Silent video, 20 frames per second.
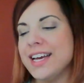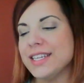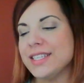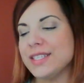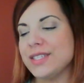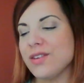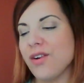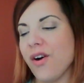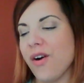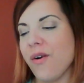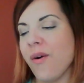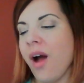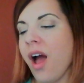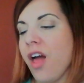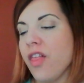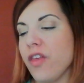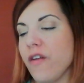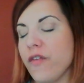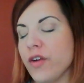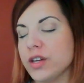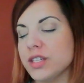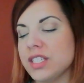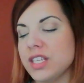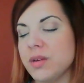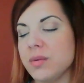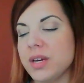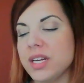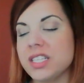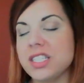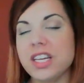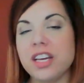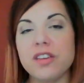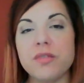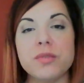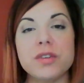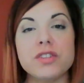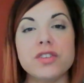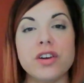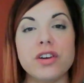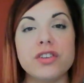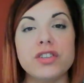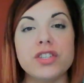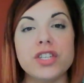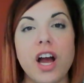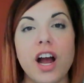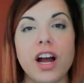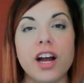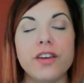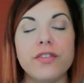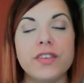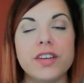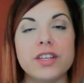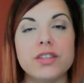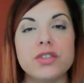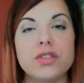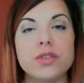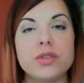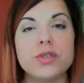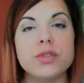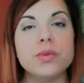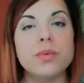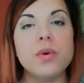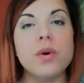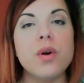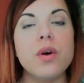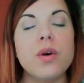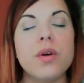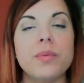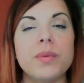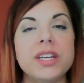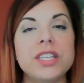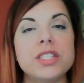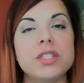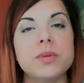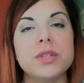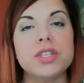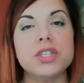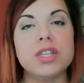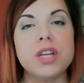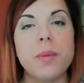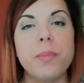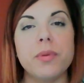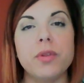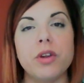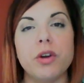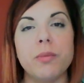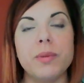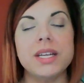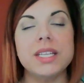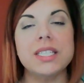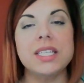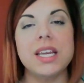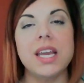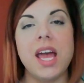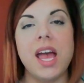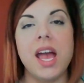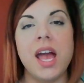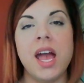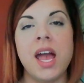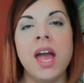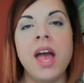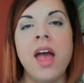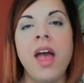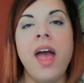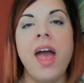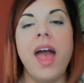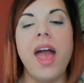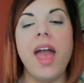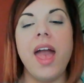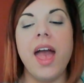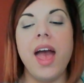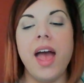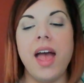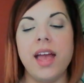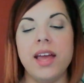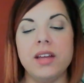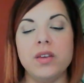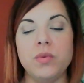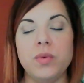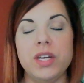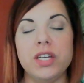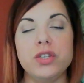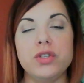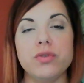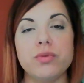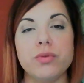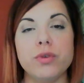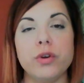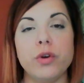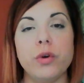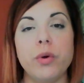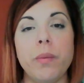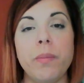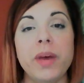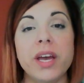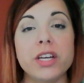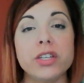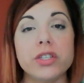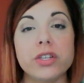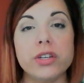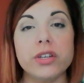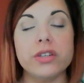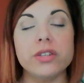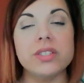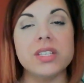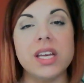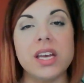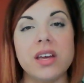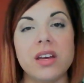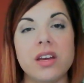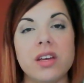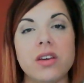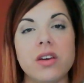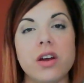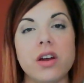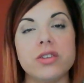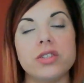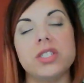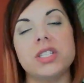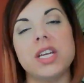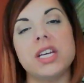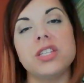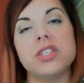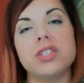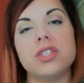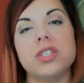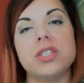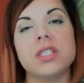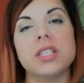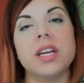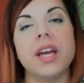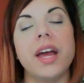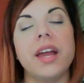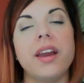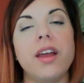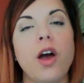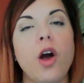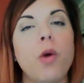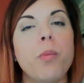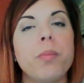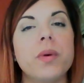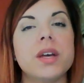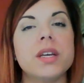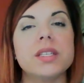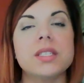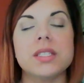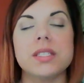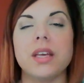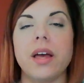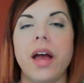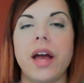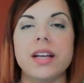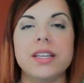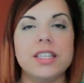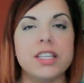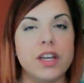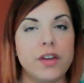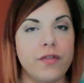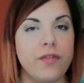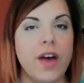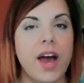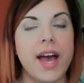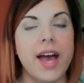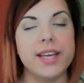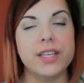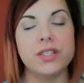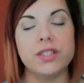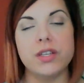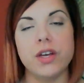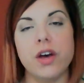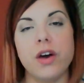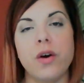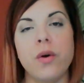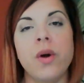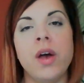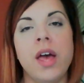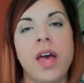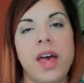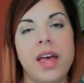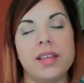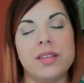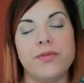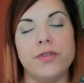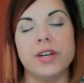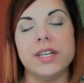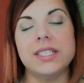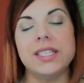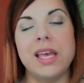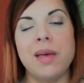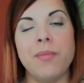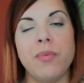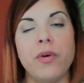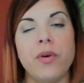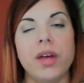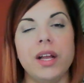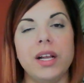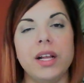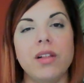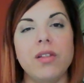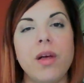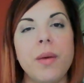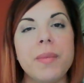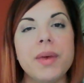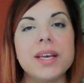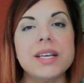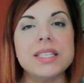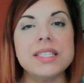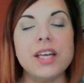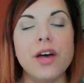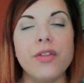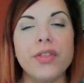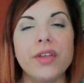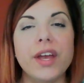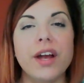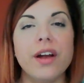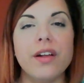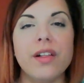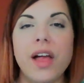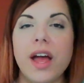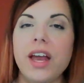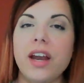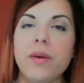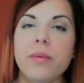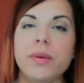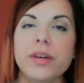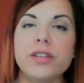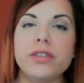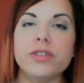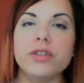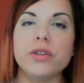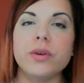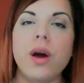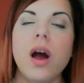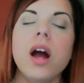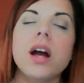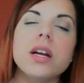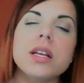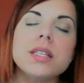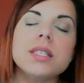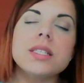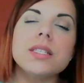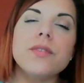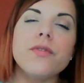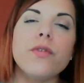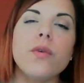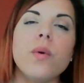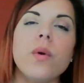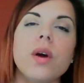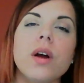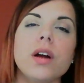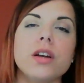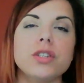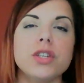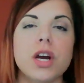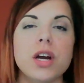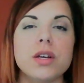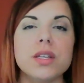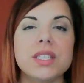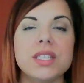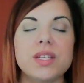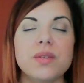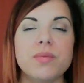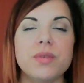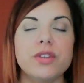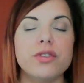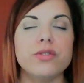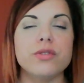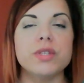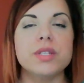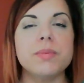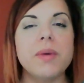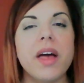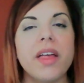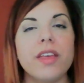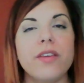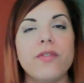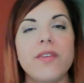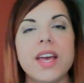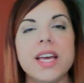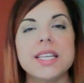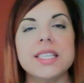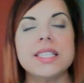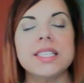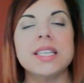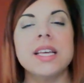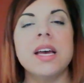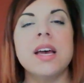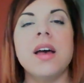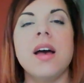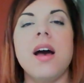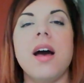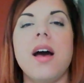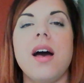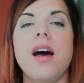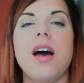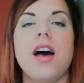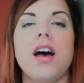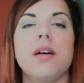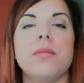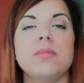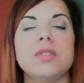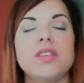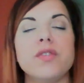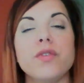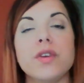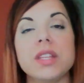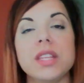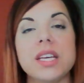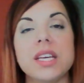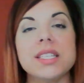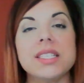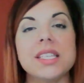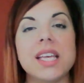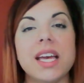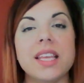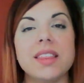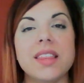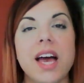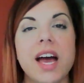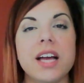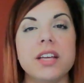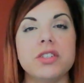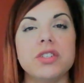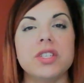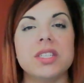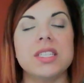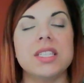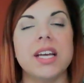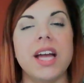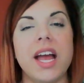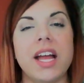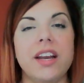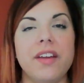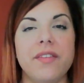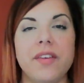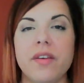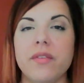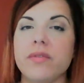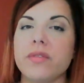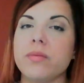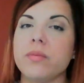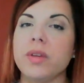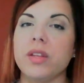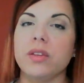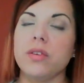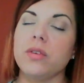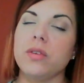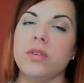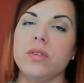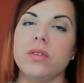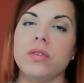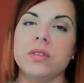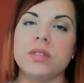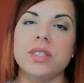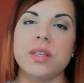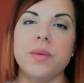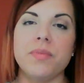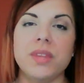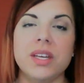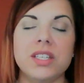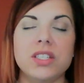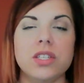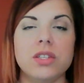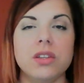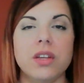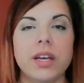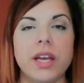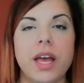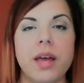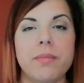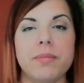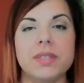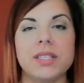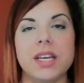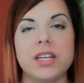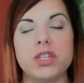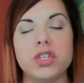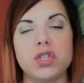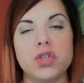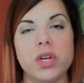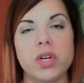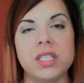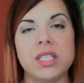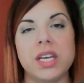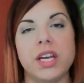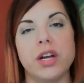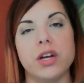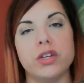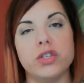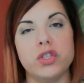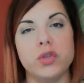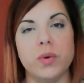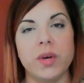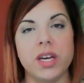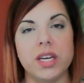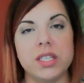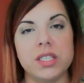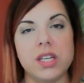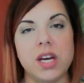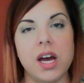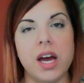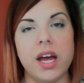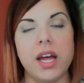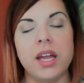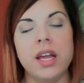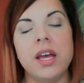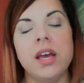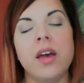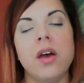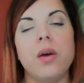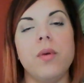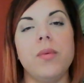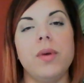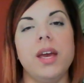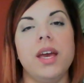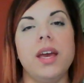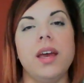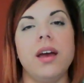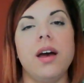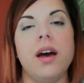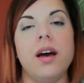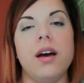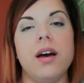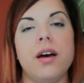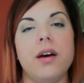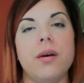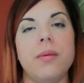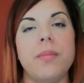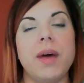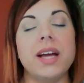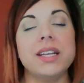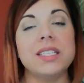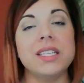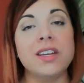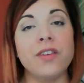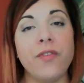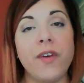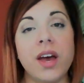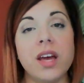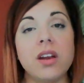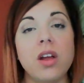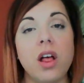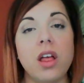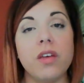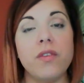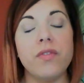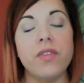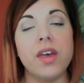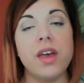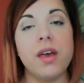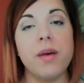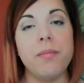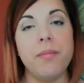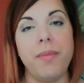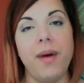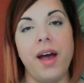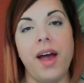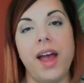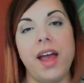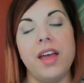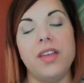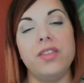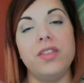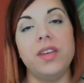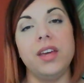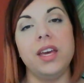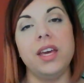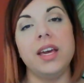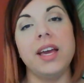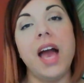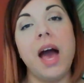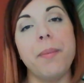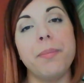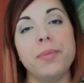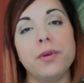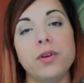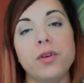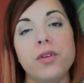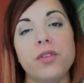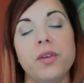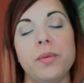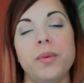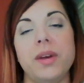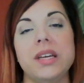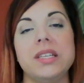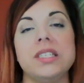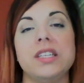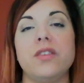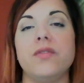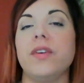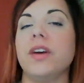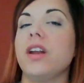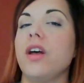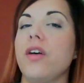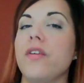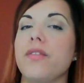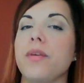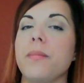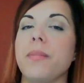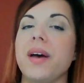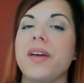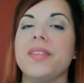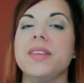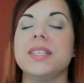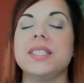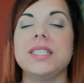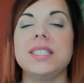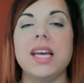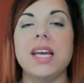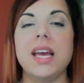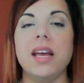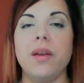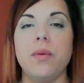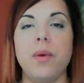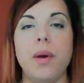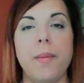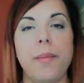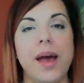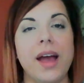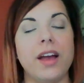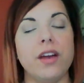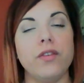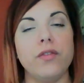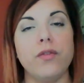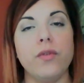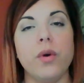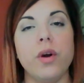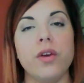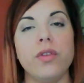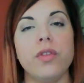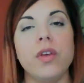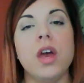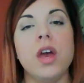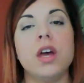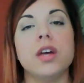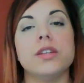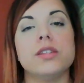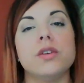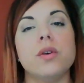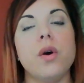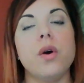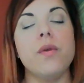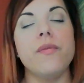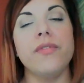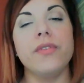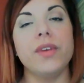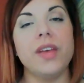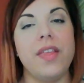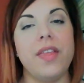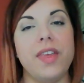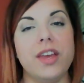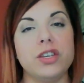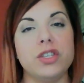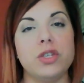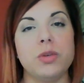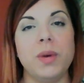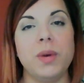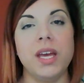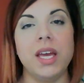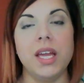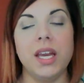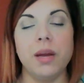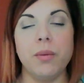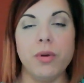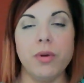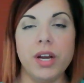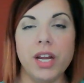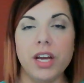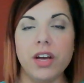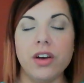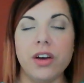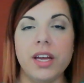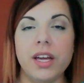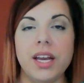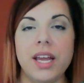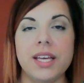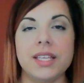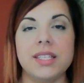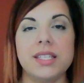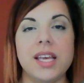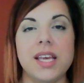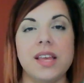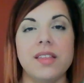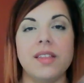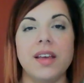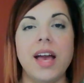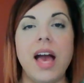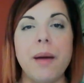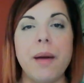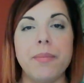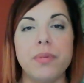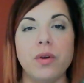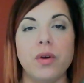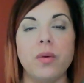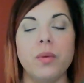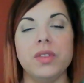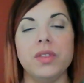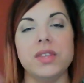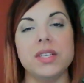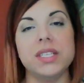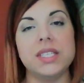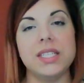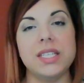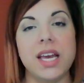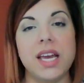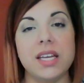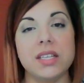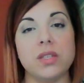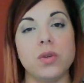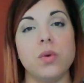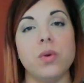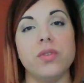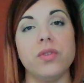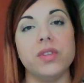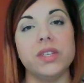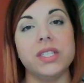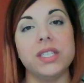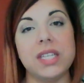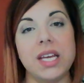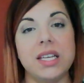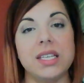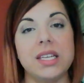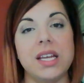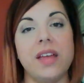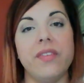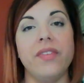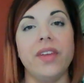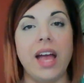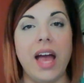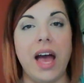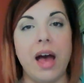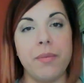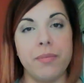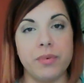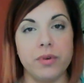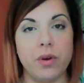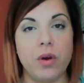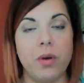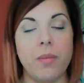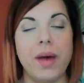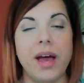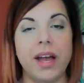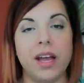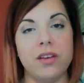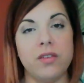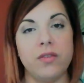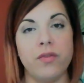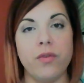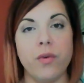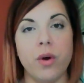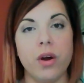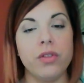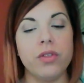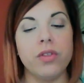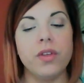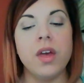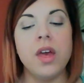So the first thing we did was our geography as usual. We switched it up a little bit today and we drew pictures in our states just to kind of help us identify. So, for example, in Columbia, South Carolina, we drew hearts. For Charleston, we drew smiley face. Um, different things like that, just to kind of give them a little something to look at besides tracing or doing a dot. We um, identified all of them by the capital, then we identified all of them by the state, went back and forth. So hopefully they should be getting pretty good at saying the capital with the state or the state and the capital back and forth.